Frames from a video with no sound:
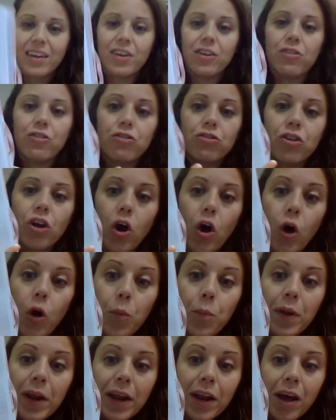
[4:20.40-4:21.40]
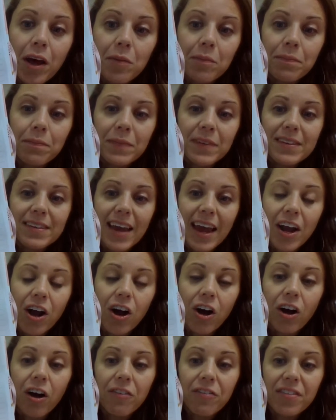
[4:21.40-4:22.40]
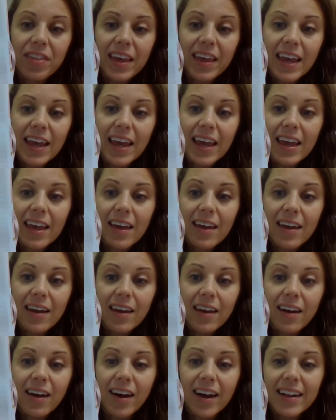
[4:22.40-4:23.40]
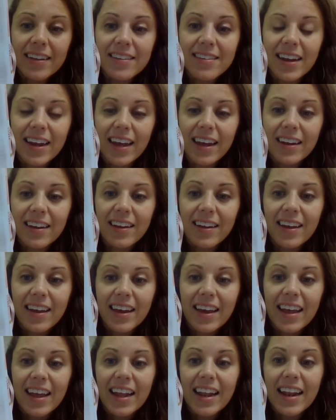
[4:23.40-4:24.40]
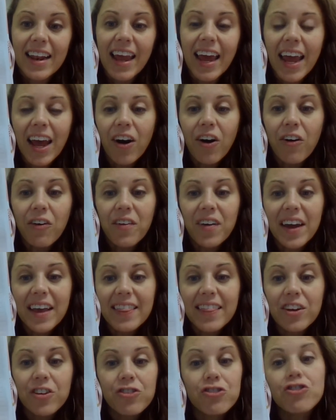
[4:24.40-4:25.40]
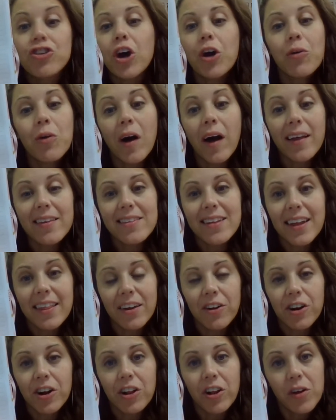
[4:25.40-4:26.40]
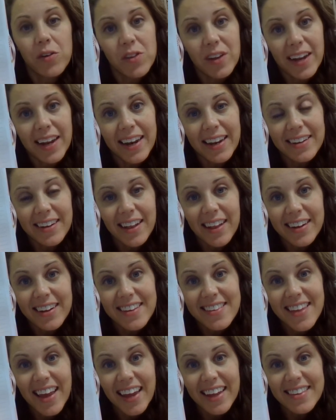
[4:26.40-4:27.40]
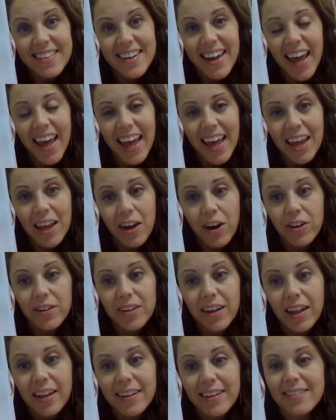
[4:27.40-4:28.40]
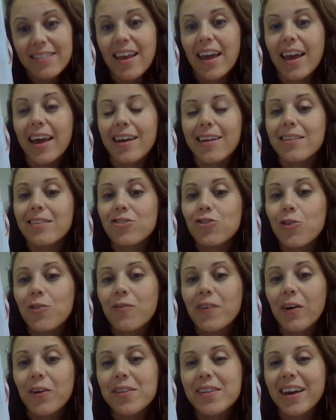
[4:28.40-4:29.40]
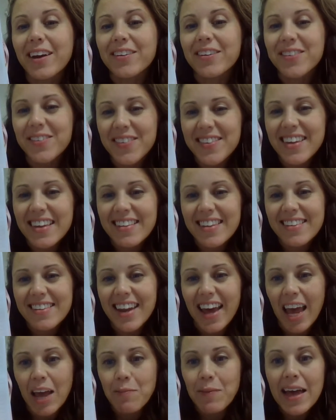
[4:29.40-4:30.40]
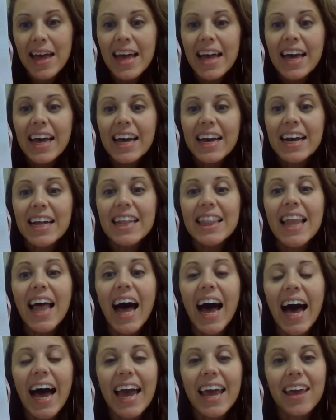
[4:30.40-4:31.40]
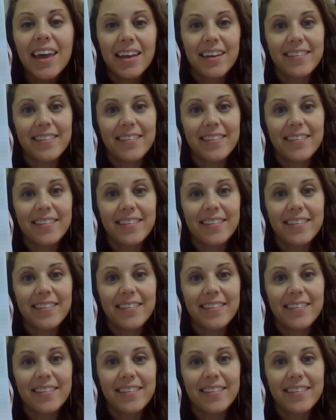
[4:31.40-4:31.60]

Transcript: you just open it up. Take off the consonant. Now, there's no consonant there to close it in and tell it to say its name, or tell it to say a short vowel sound, so it says its name. Cly.